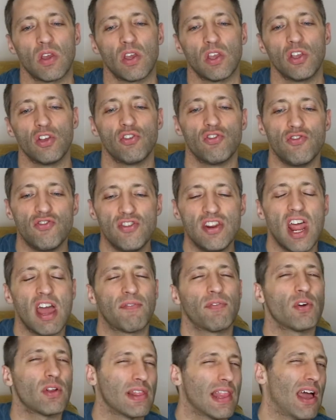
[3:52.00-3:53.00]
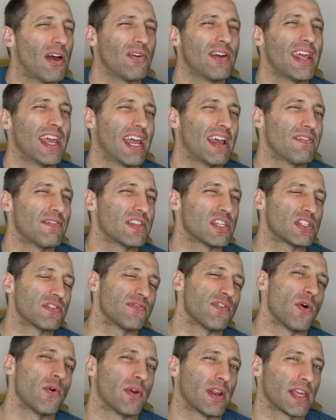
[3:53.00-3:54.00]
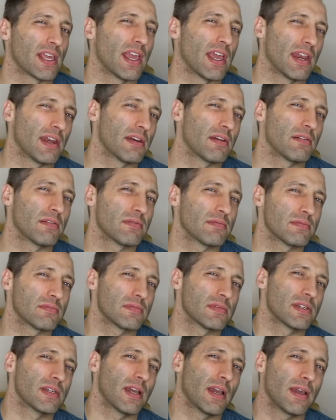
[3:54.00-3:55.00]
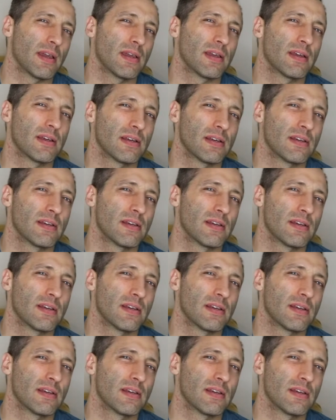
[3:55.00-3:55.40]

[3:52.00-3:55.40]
You're never allowed to have this phone again, okay?"